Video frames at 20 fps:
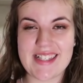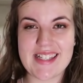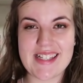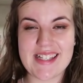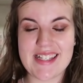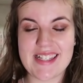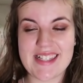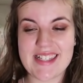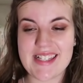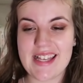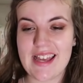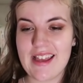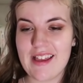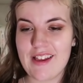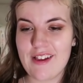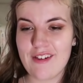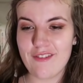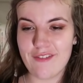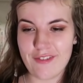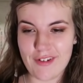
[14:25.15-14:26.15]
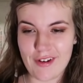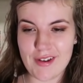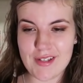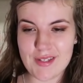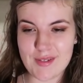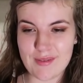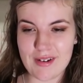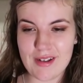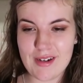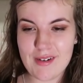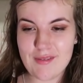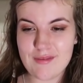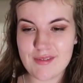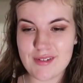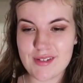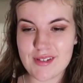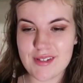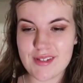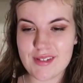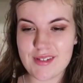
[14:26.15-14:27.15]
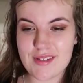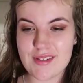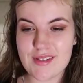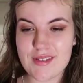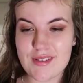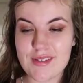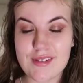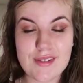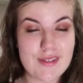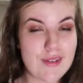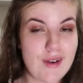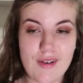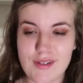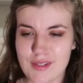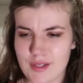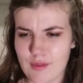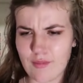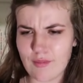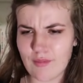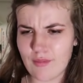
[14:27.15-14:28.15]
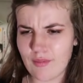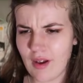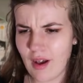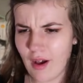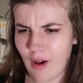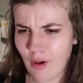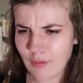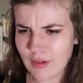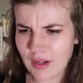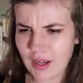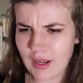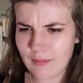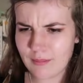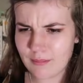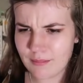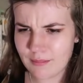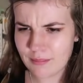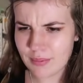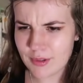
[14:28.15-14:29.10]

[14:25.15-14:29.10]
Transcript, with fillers: This first one was so, so, hold up.